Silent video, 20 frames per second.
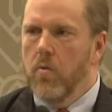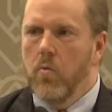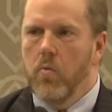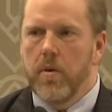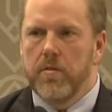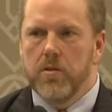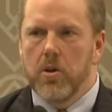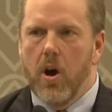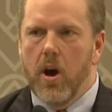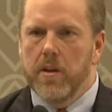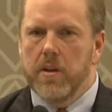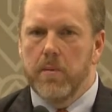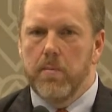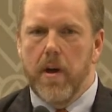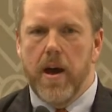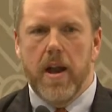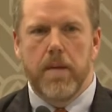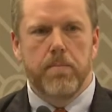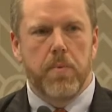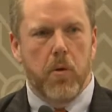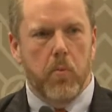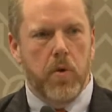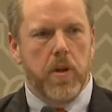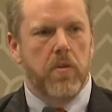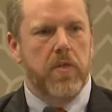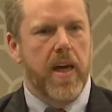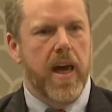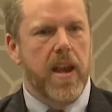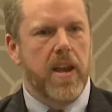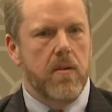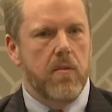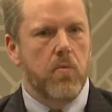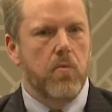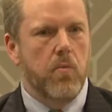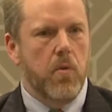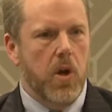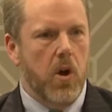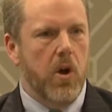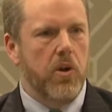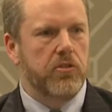We've talked about it, but we then
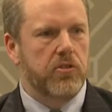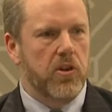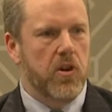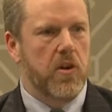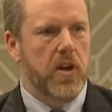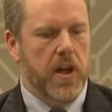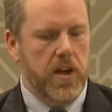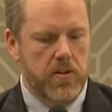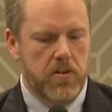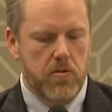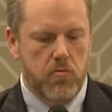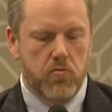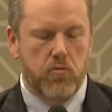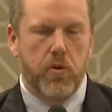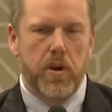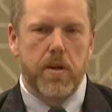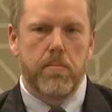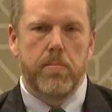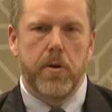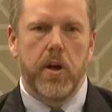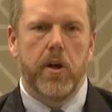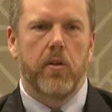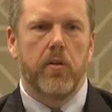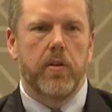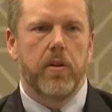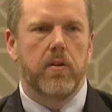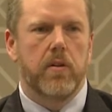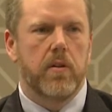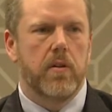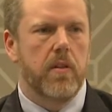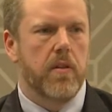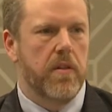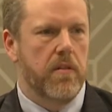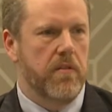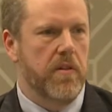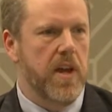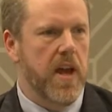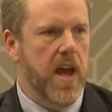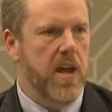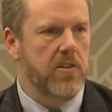we also need to rebuild the
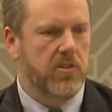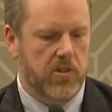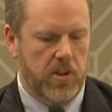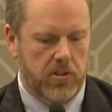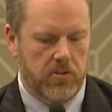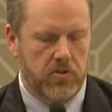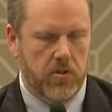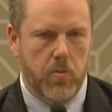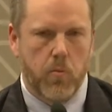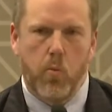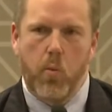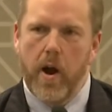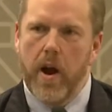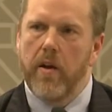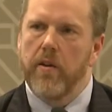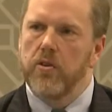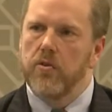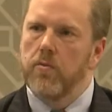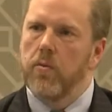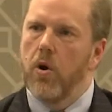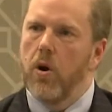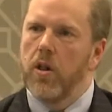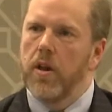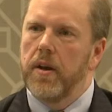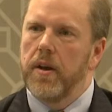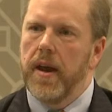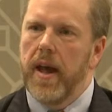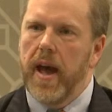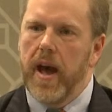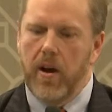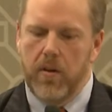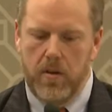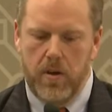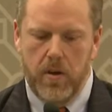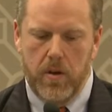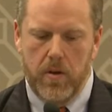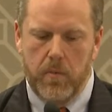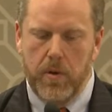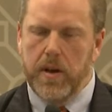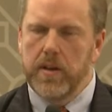VA system where it's fallen down.
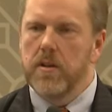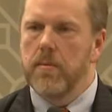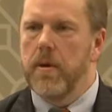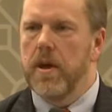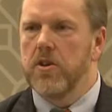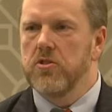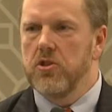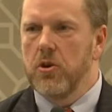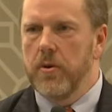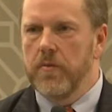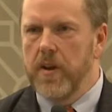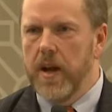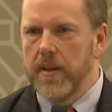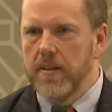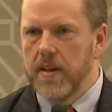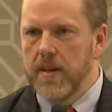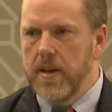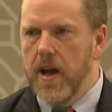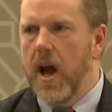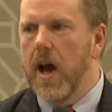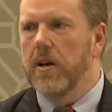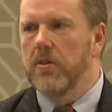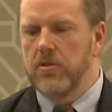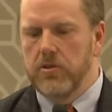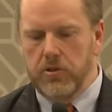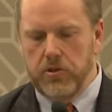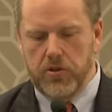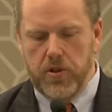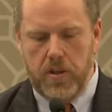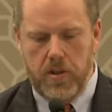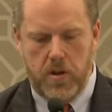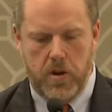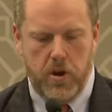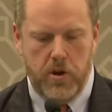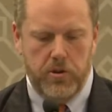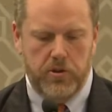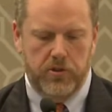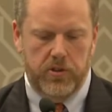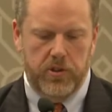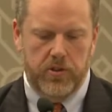We need to make sure we've got the doctors and the
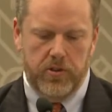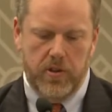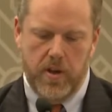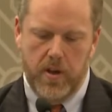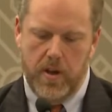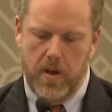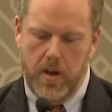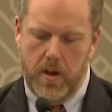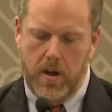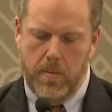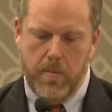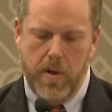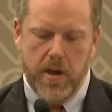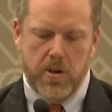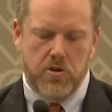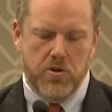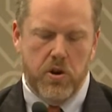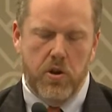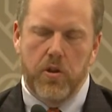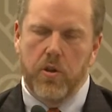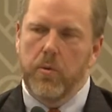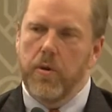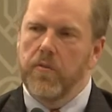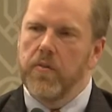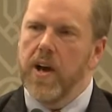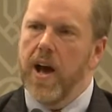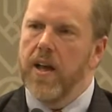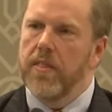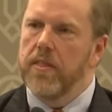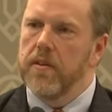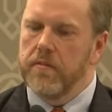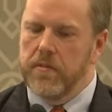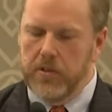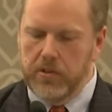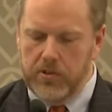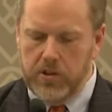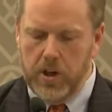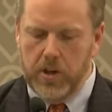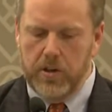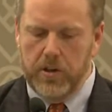nurses make sure that we've got the
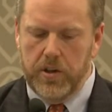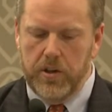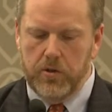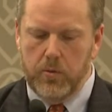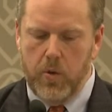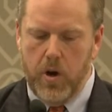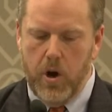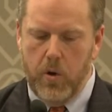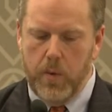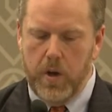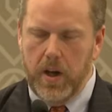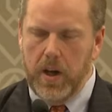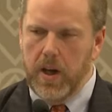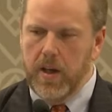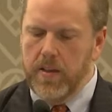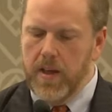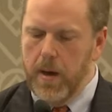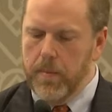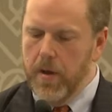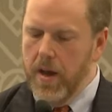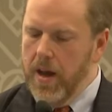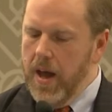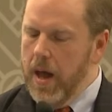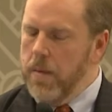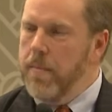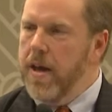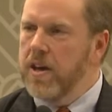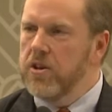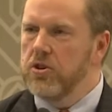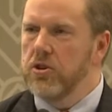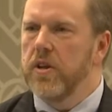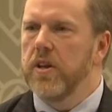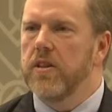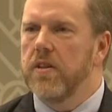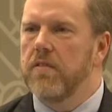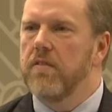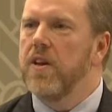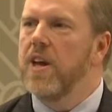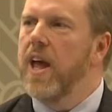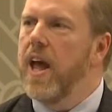facilities where we need them, and make sure that
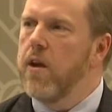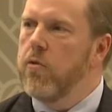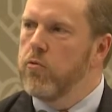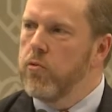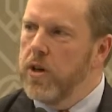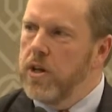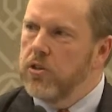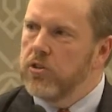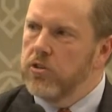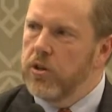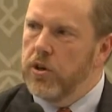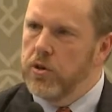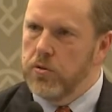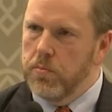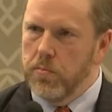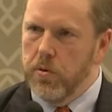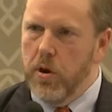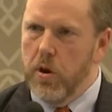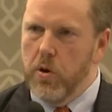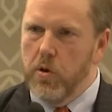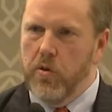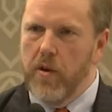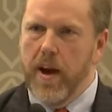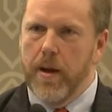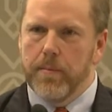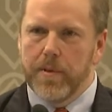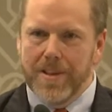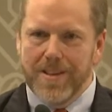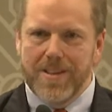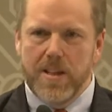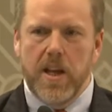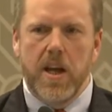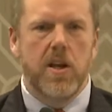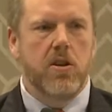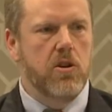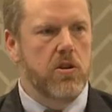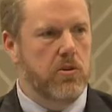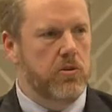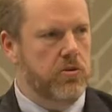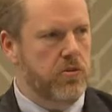the VA research program
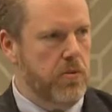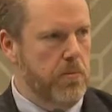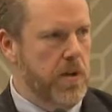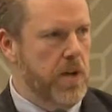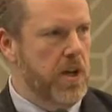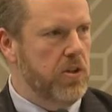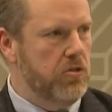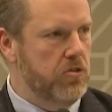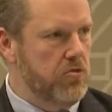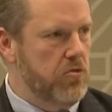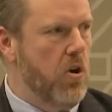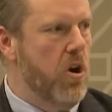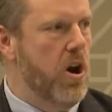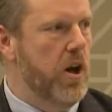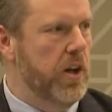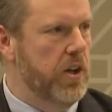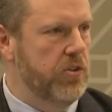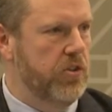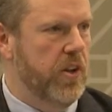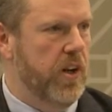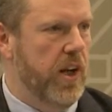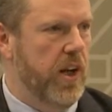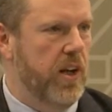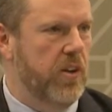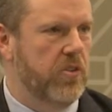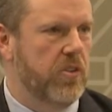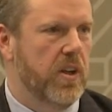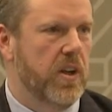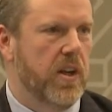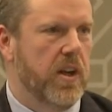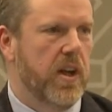continues to be as strong as it is.